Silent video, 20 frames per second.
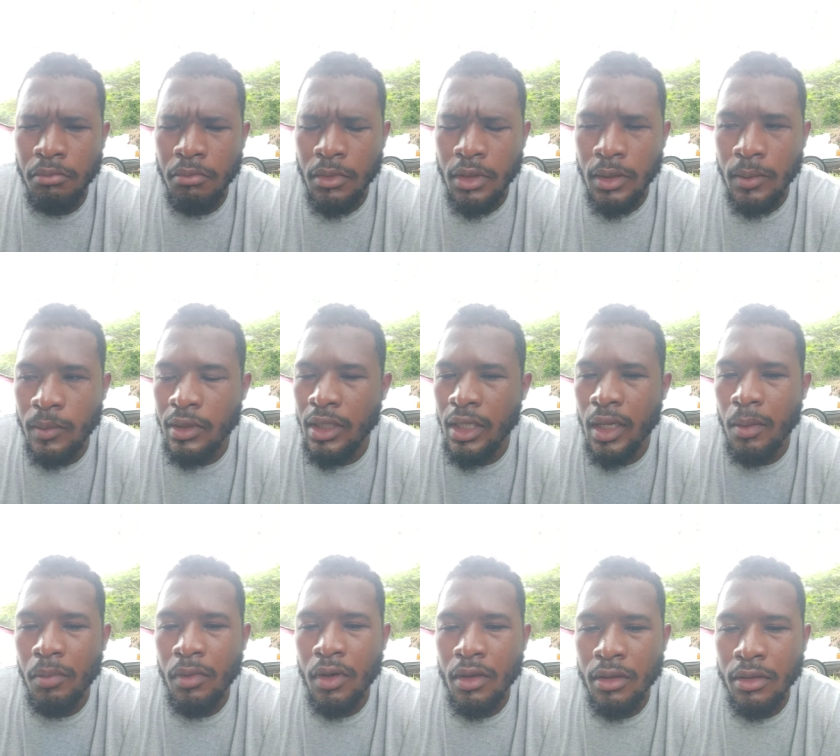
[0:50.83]
um, I'm thinking
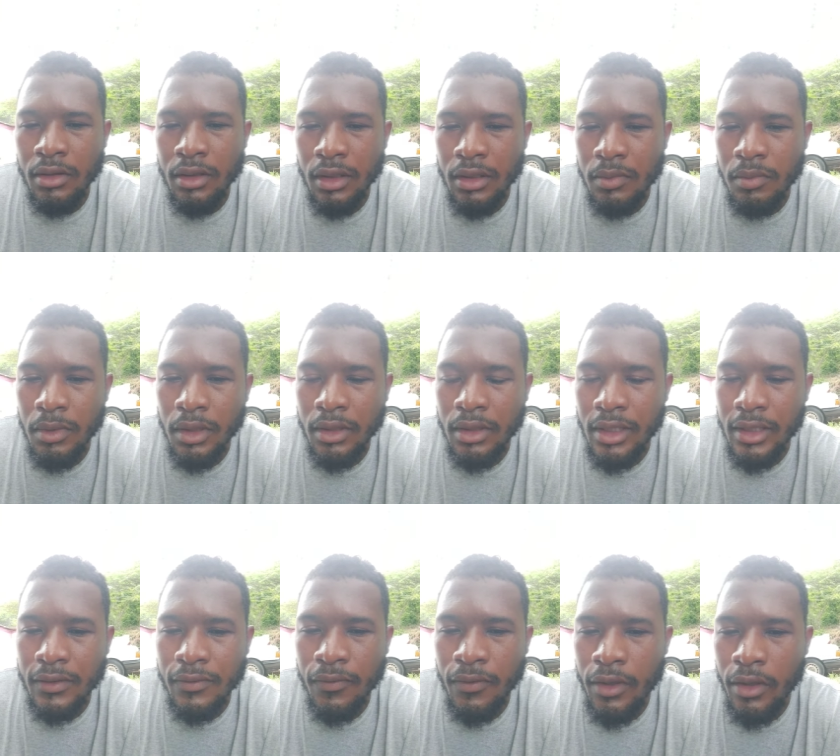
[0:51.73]
I'm just make
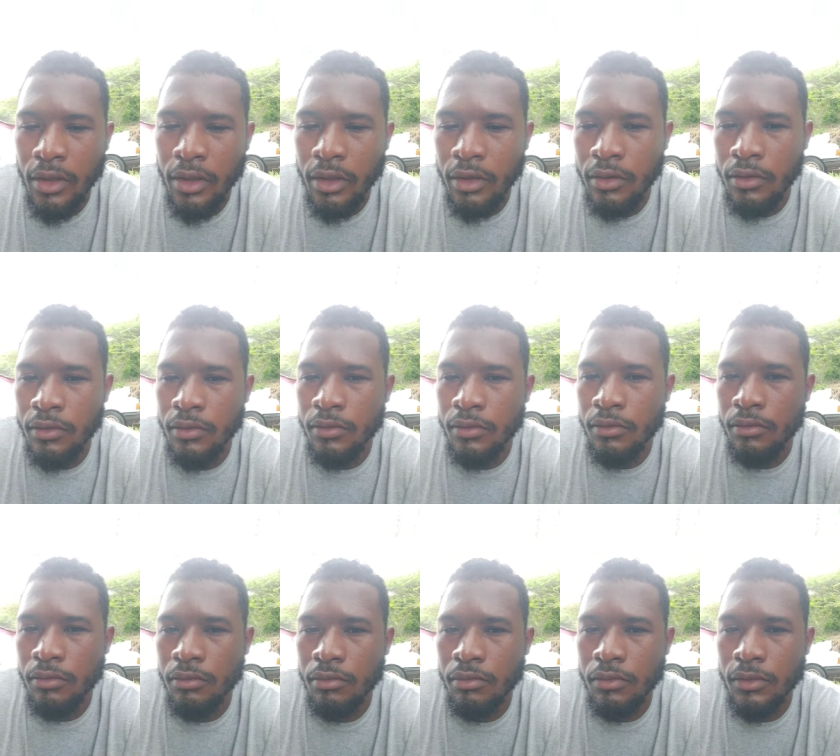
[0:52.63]
this video
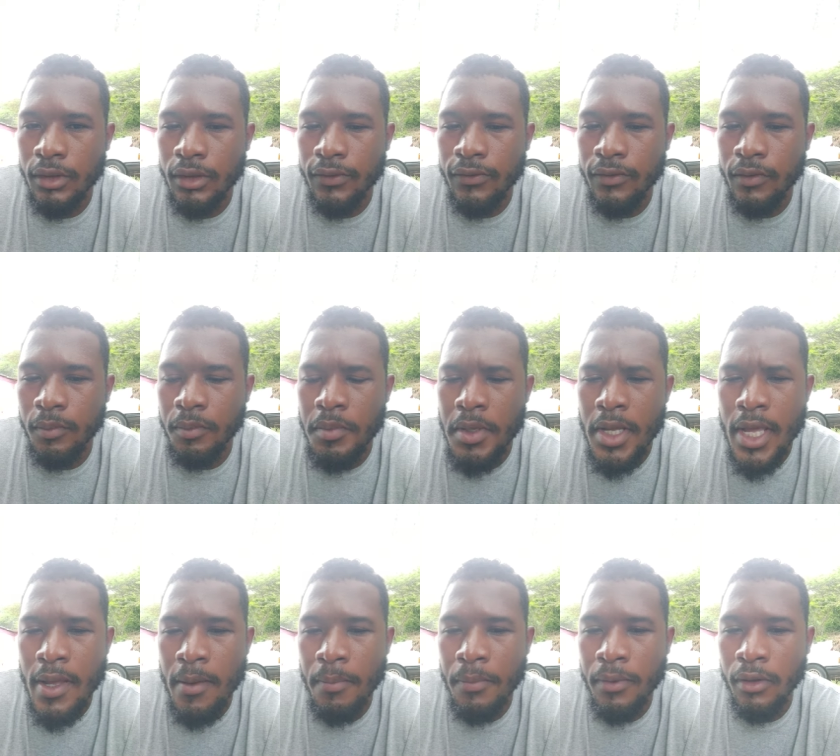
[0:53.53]
if
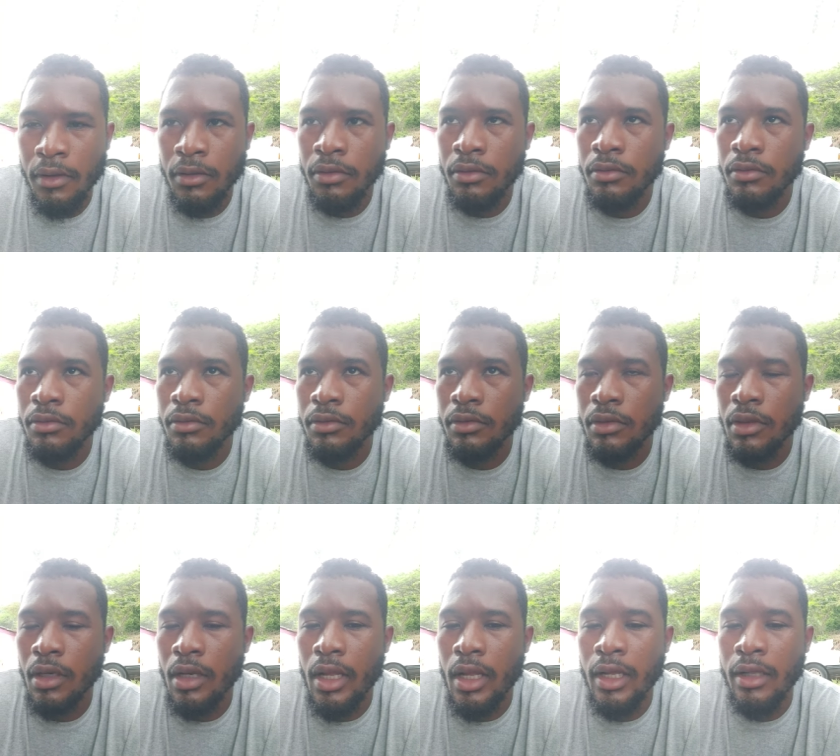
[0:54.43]
people
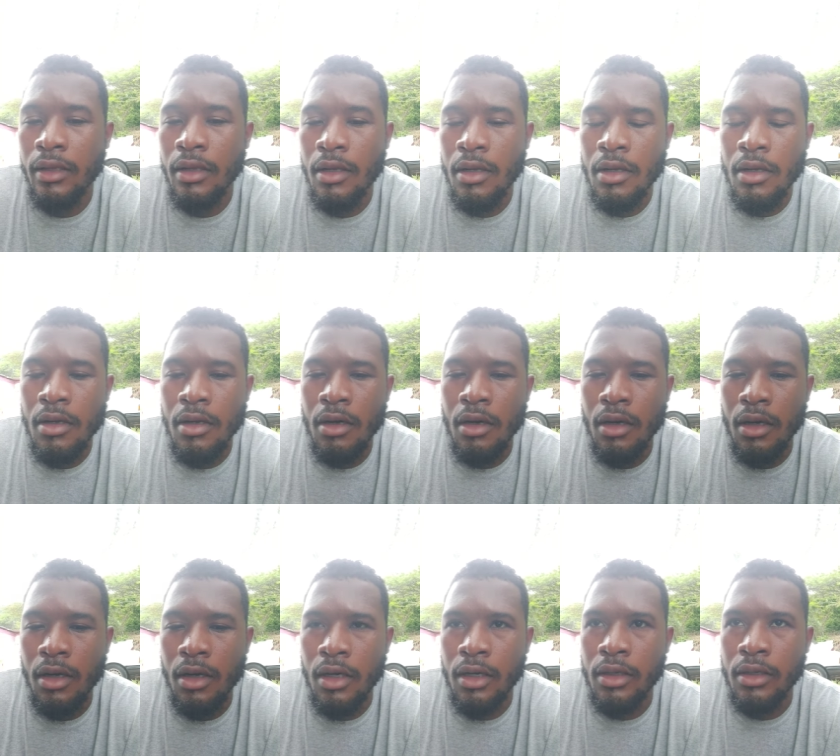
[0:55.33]
that
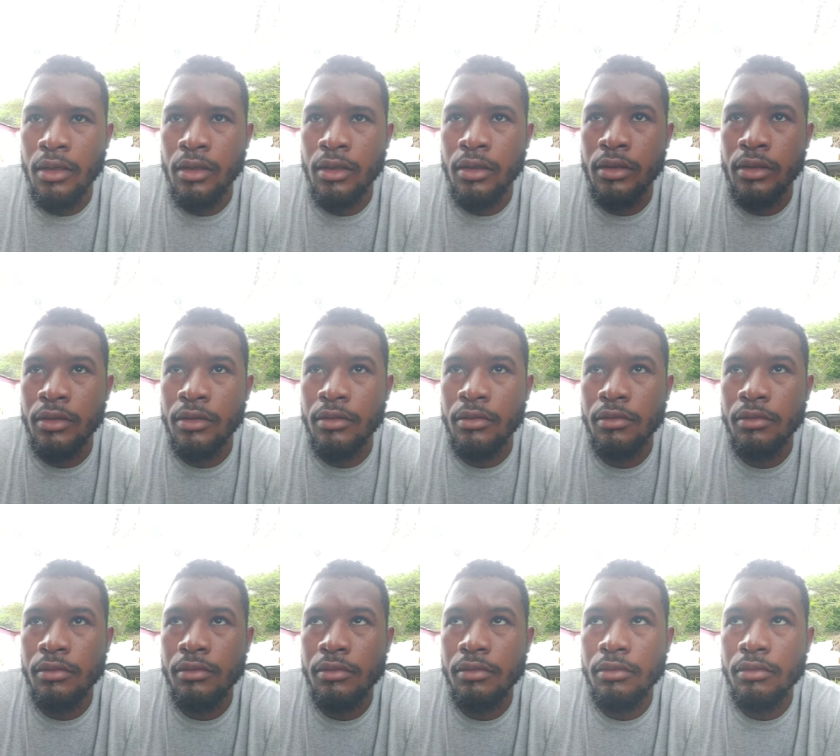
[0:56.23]
are
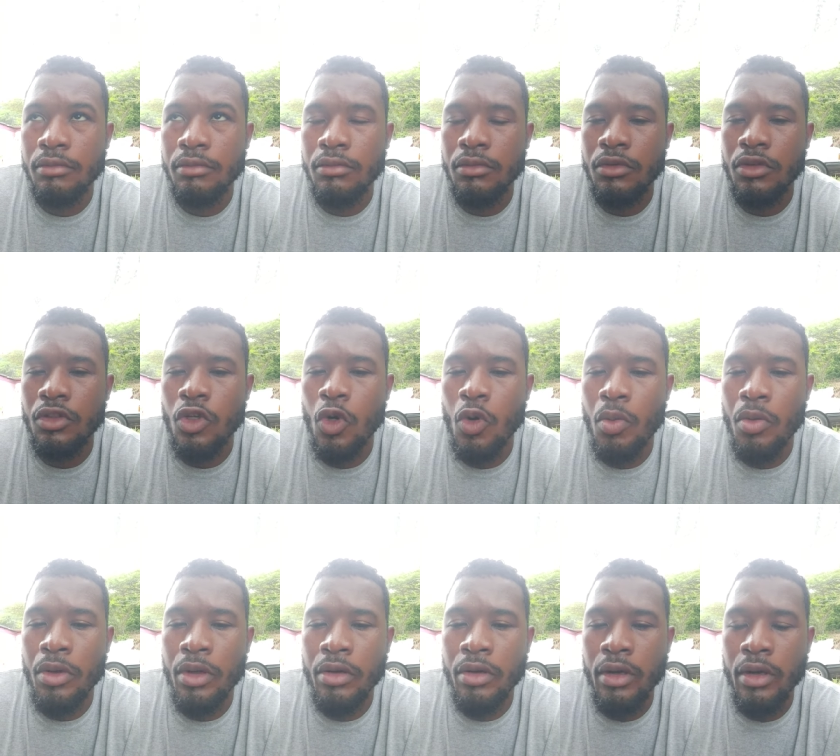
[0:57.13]

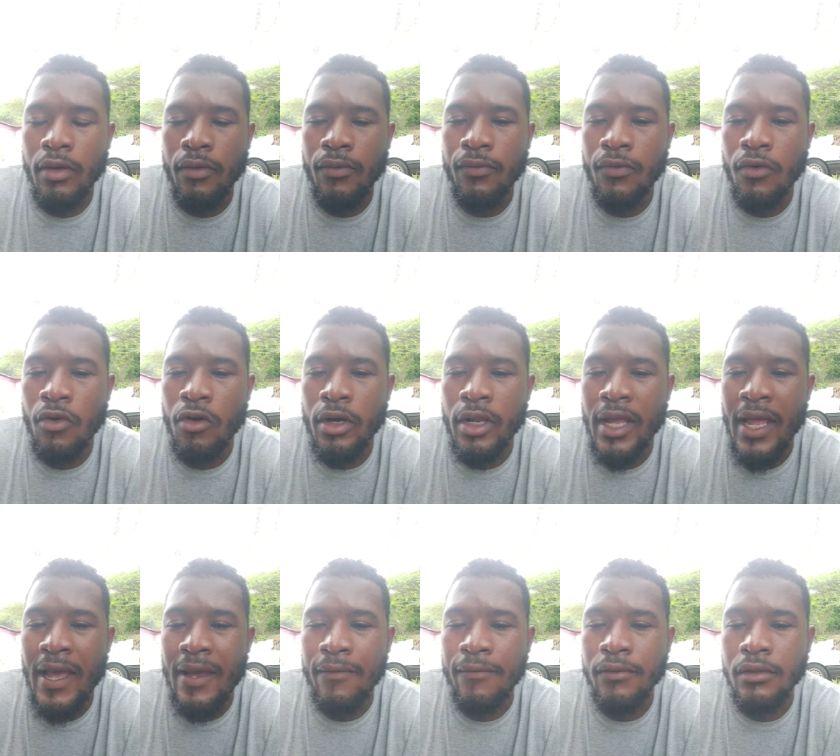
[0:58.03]
touring their
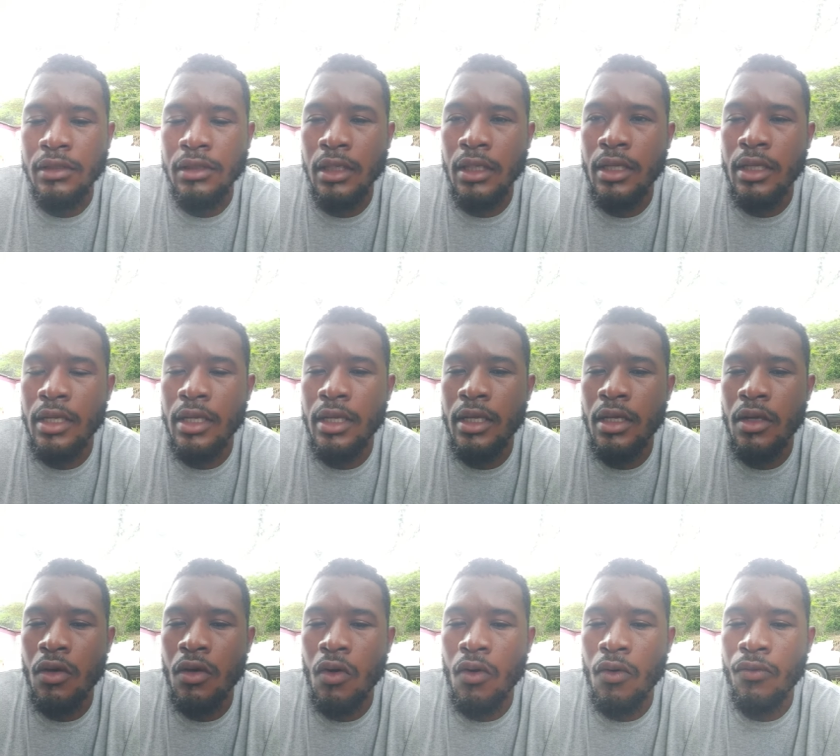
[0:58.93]

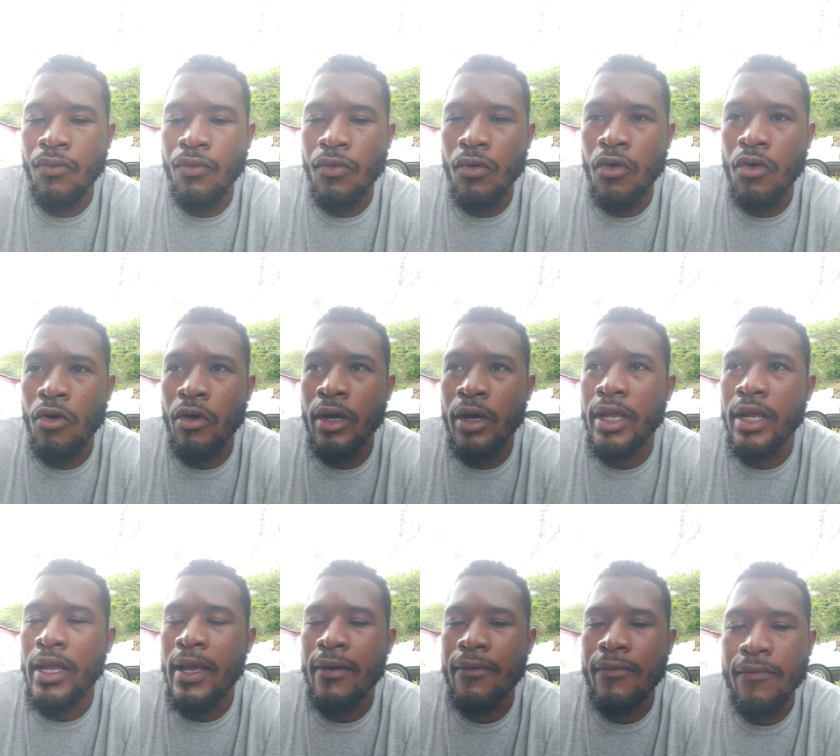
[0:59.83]
4E-FTE or
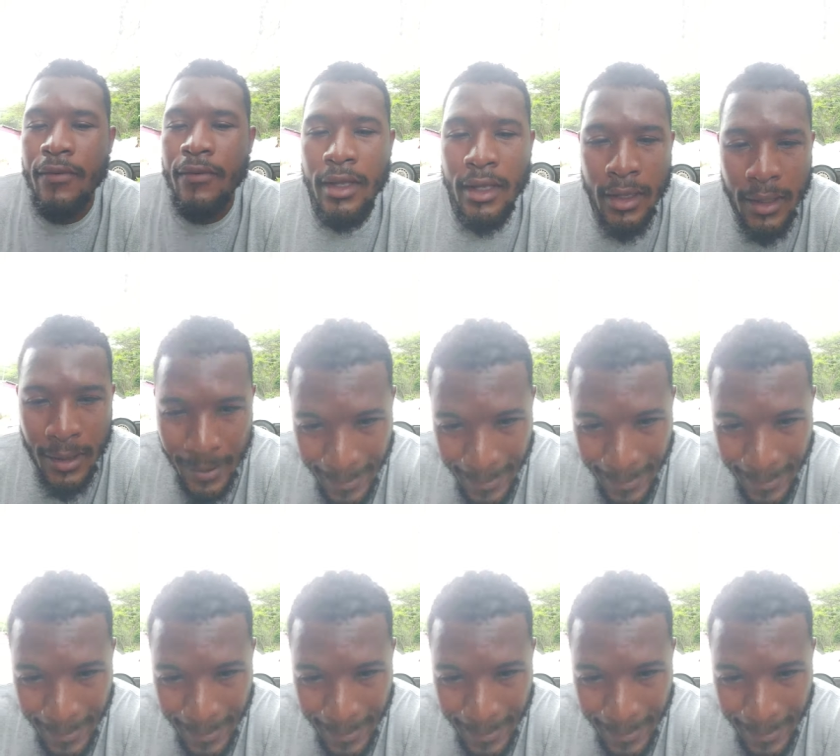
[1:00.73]
4E-FE,